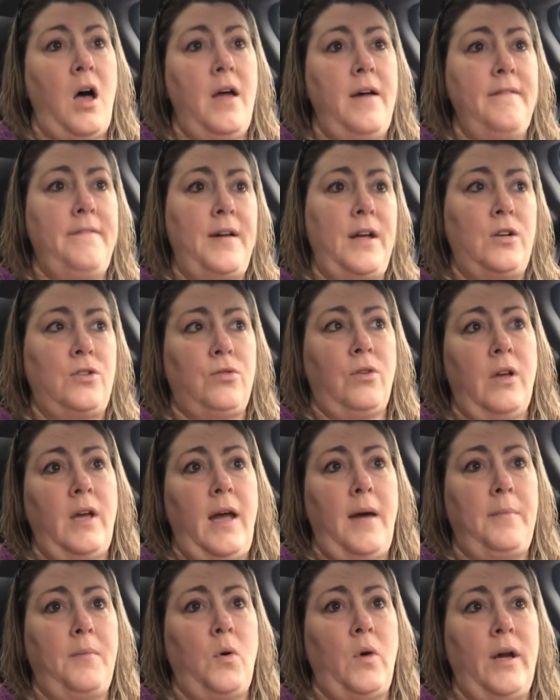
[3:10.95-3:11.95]
eventually
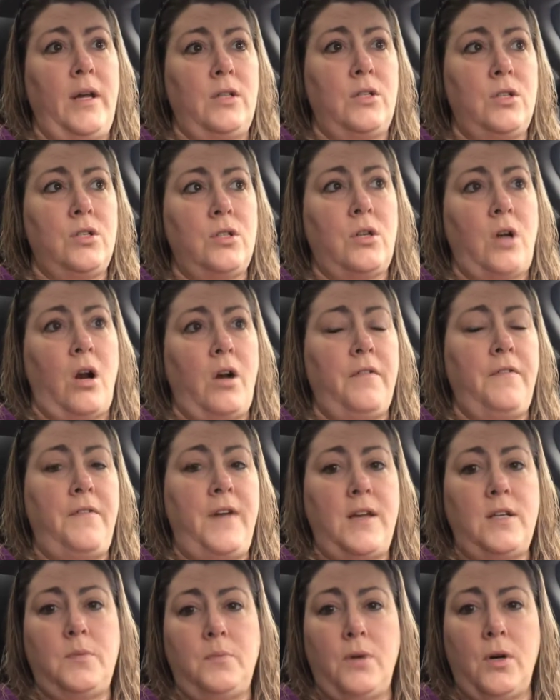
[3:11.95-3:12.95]
I'm going to start a
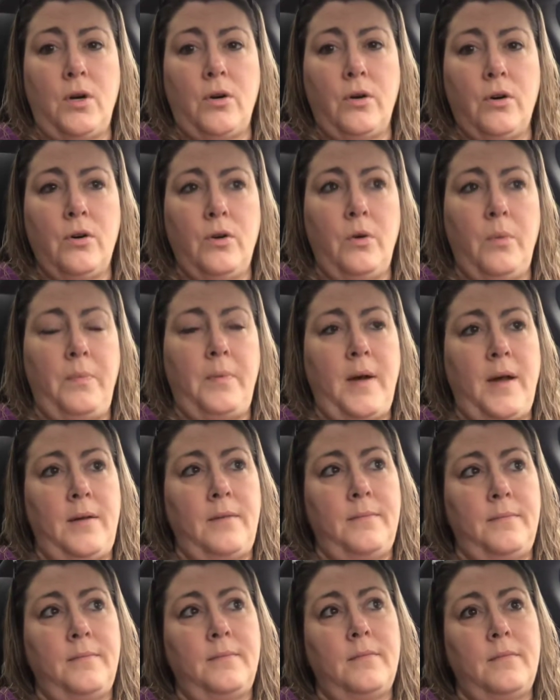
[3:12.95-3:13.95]
Facebook group
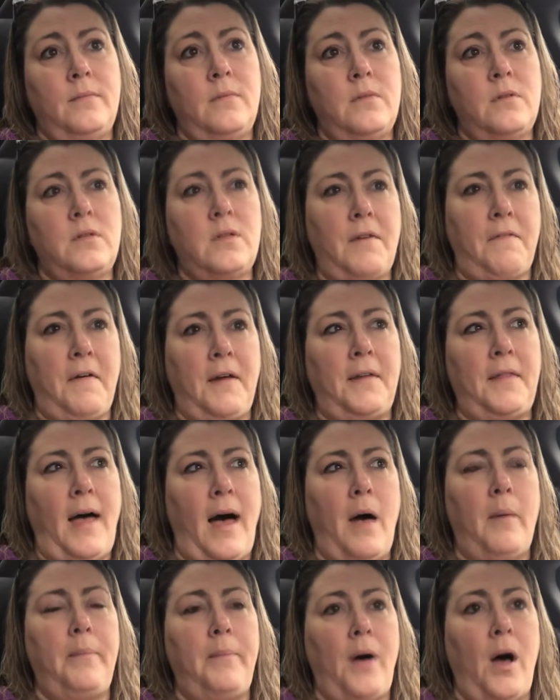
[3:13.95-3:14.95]
and stuff like
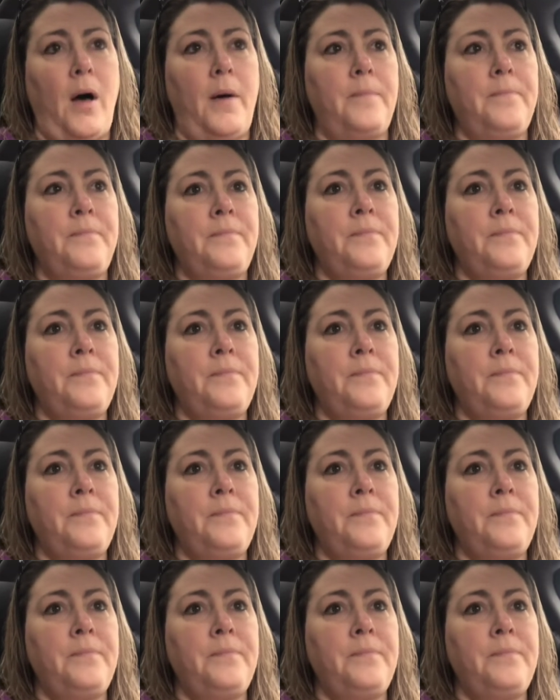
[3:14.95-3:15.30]
that, but